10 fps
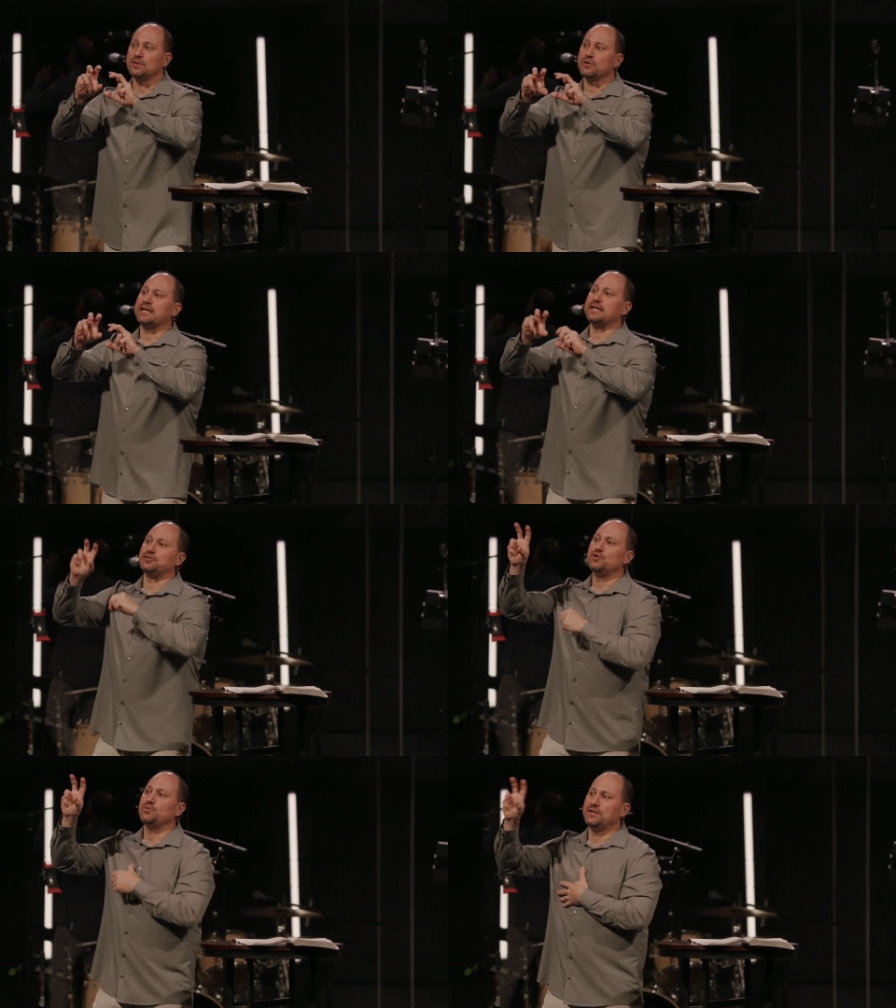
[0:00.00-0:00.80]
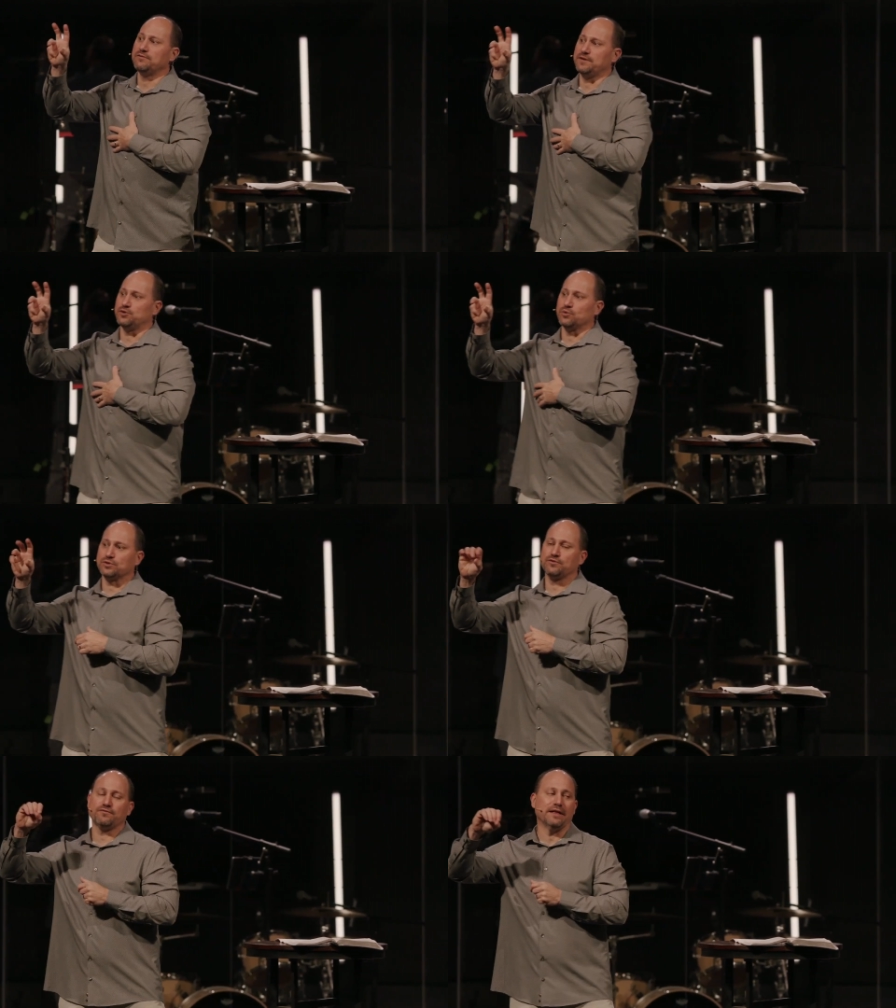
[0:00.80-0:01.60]
looking at two individuals
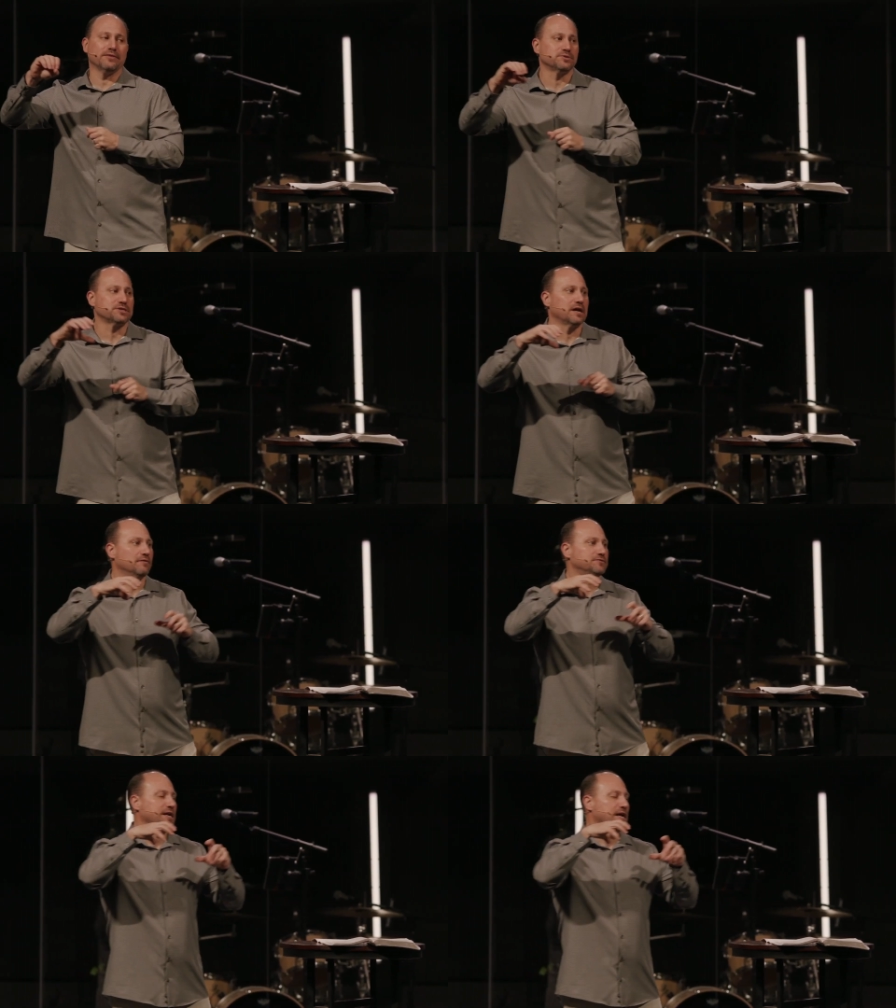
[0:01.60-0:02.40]
who found themselves